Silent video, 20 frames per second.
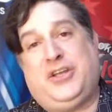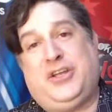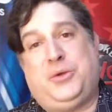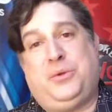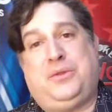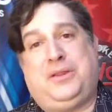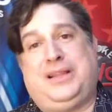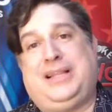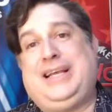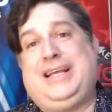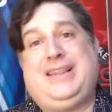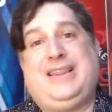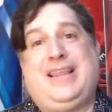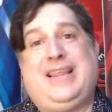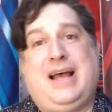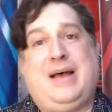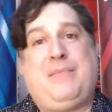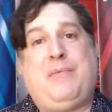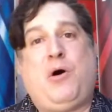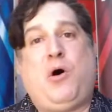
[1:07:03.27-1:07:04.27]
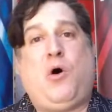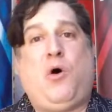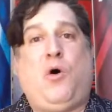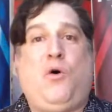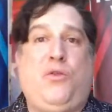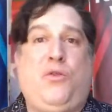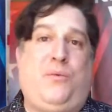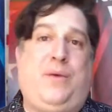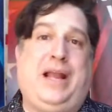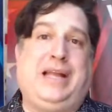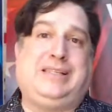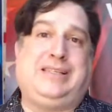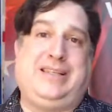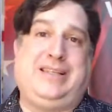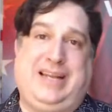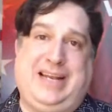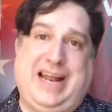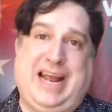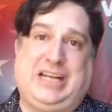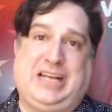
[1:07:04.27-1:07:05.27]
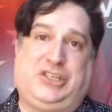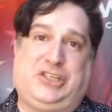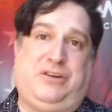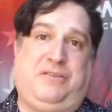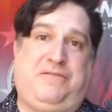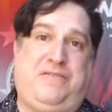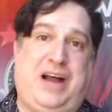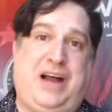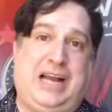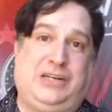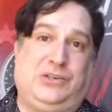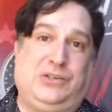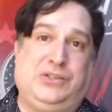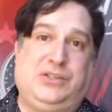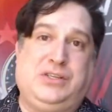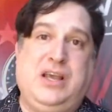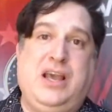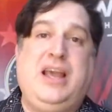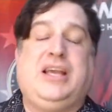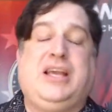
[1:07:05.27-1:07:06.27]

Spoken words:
you lead them all the way to the national finals.